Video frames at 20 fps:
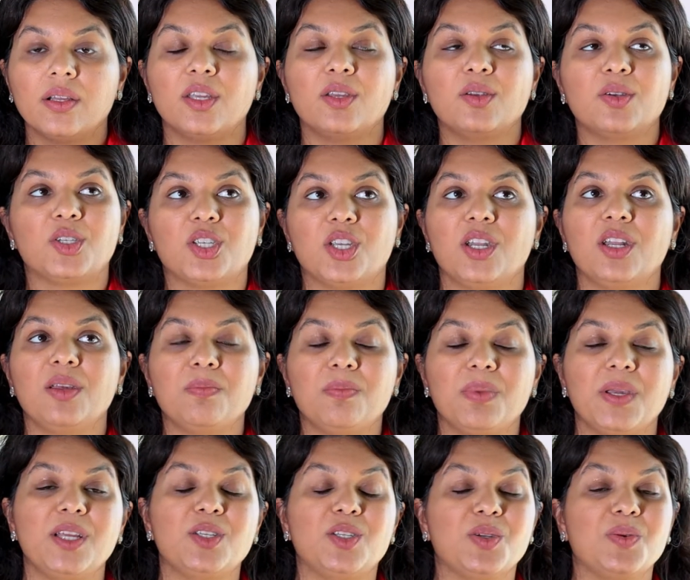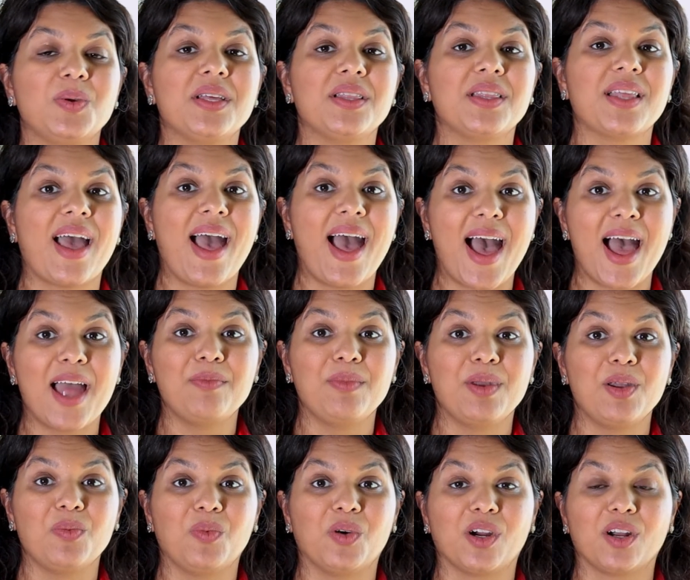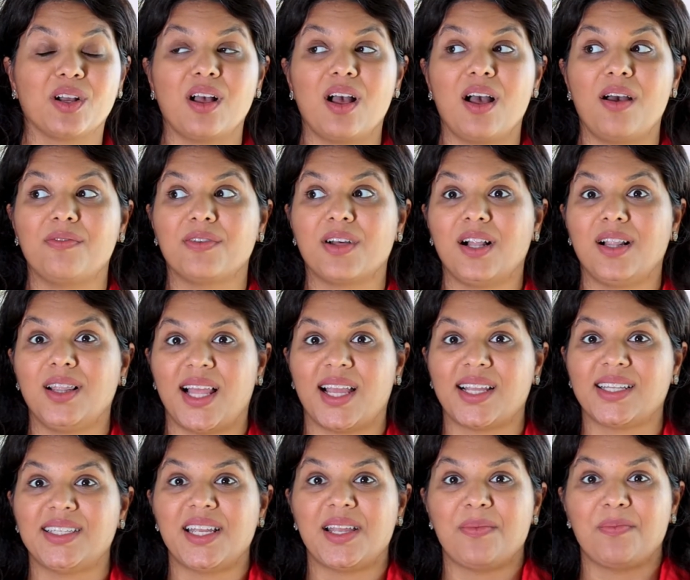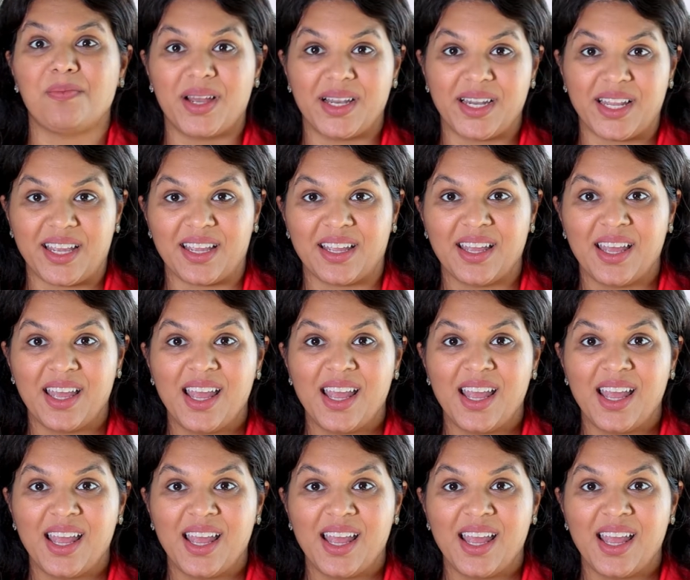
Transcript: You shouldn't be doing the admin work of collecting money.